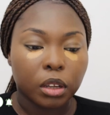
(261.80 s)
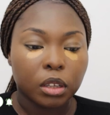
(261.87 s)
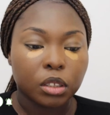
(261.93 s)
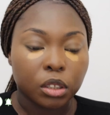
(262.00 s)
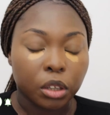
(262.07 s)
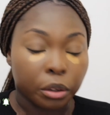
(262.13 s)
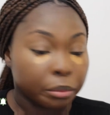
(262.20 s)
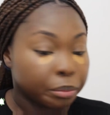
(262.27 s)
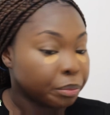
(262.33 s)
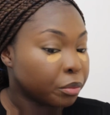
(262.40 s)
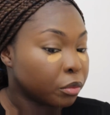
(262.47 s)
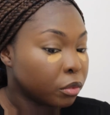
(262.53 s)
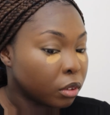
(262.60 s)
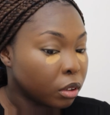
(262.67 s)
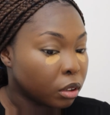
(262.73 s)
So
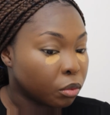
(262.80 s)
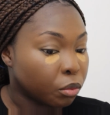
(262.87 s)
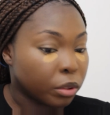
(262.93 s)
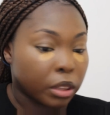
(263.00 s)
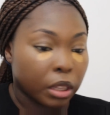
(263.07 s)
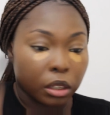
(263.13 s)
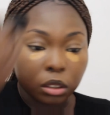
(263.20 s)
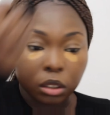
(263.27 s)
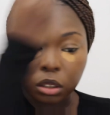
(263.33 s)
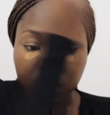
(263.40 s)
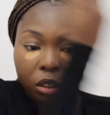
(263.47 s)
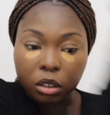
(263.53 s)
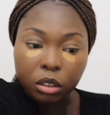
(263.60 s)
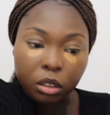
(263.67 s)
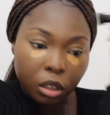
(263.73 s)
we're then
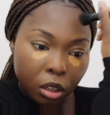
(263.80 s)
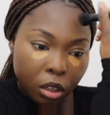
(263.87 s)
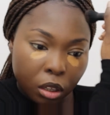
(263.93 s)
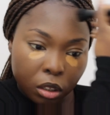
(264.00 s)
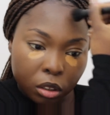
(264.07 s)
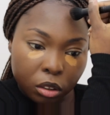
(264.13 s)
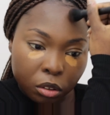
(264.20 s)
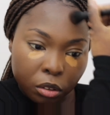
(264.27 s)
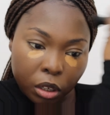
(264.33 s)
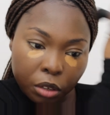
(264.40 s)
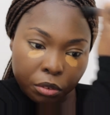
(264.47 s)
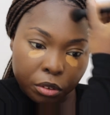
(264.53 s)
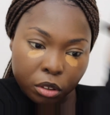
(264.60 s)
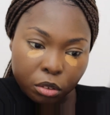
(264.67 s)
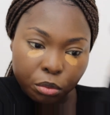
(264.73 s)
gonna do
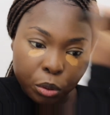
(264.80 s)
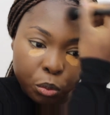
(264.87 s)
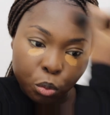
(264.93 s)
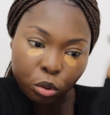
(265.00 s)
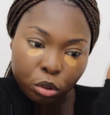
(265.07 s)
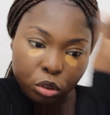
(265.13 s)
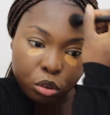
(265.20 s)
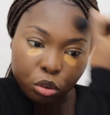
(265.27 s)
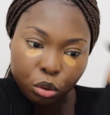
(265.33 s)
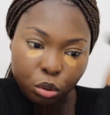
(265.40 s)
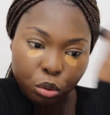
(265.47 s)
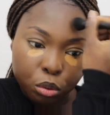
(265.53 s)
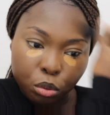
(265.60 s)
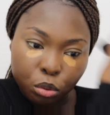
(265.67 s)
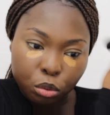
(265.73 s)
areas we want to.